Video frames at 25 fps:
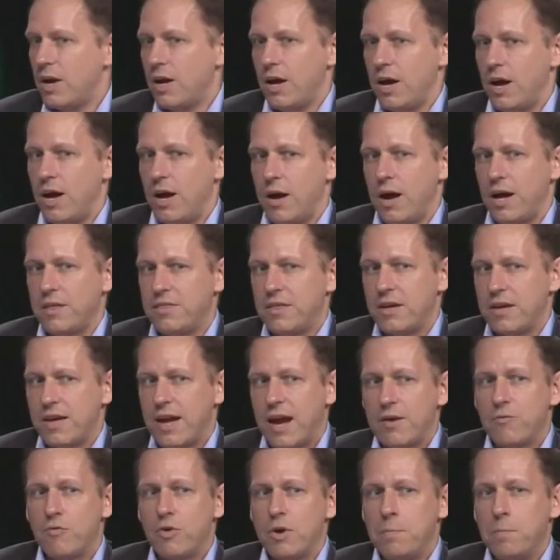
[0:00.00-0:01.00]
Uh, I think
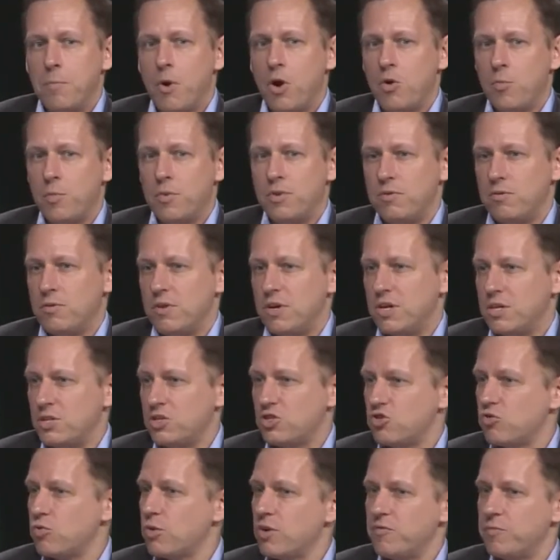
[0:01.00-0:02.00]
every moment in the
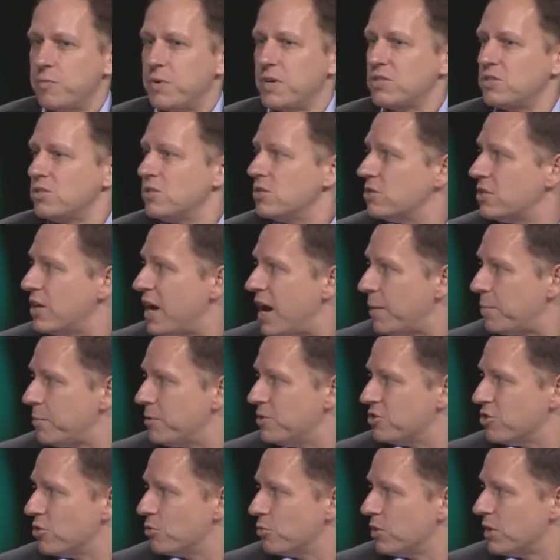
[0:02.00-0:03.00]
history of business
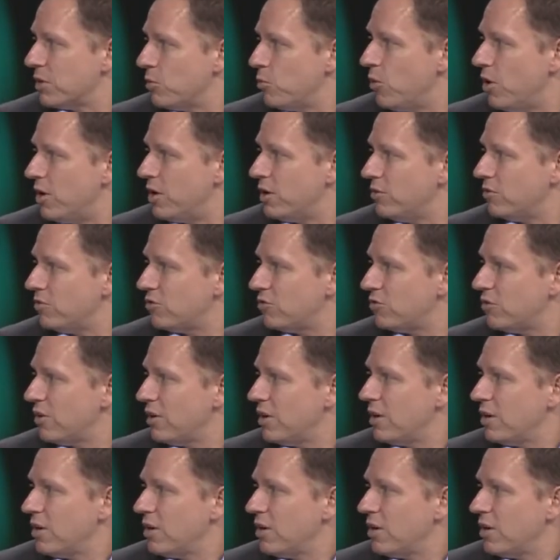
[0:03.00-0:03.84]
happens only once.